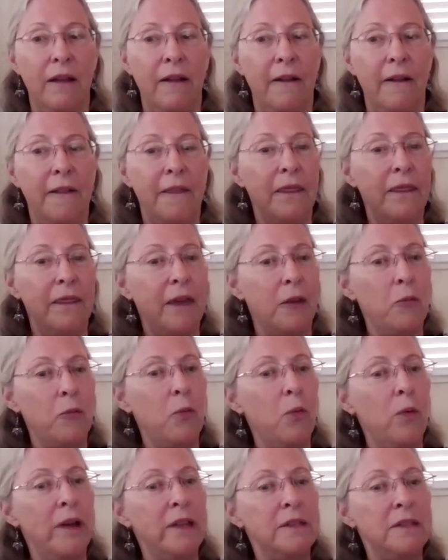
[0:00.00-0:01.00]
then
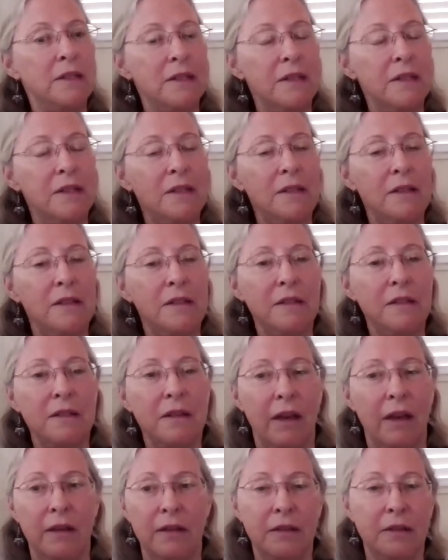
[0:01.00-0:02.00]
what's
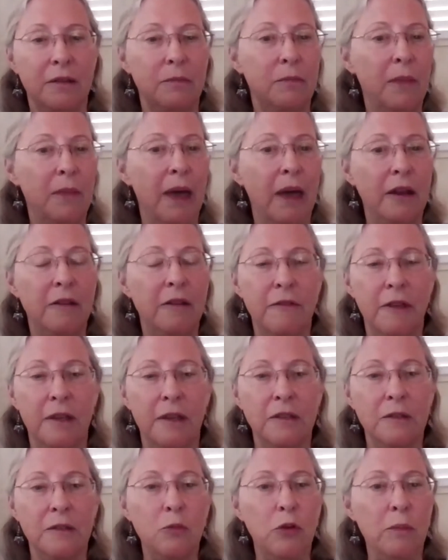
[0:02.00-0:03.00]
inside us
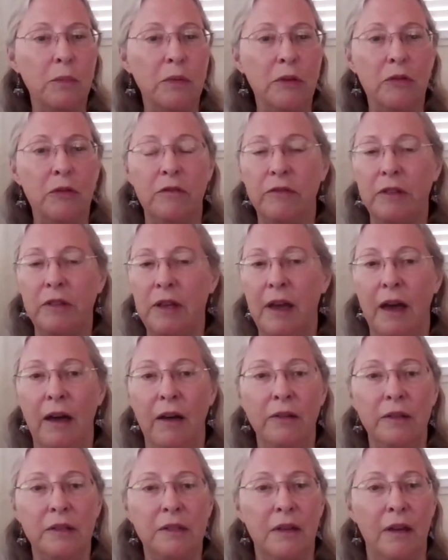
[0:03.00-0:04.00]
manifests more beautifully
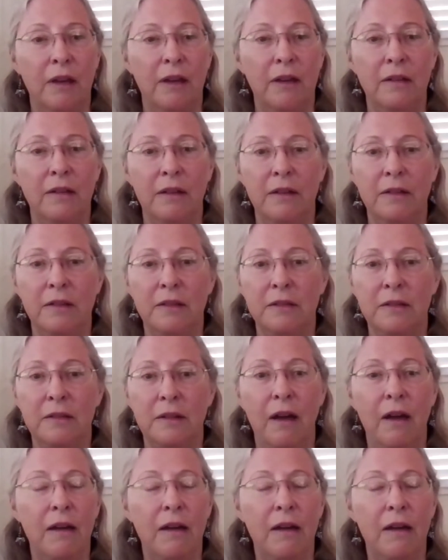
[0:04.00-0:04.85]
outside us.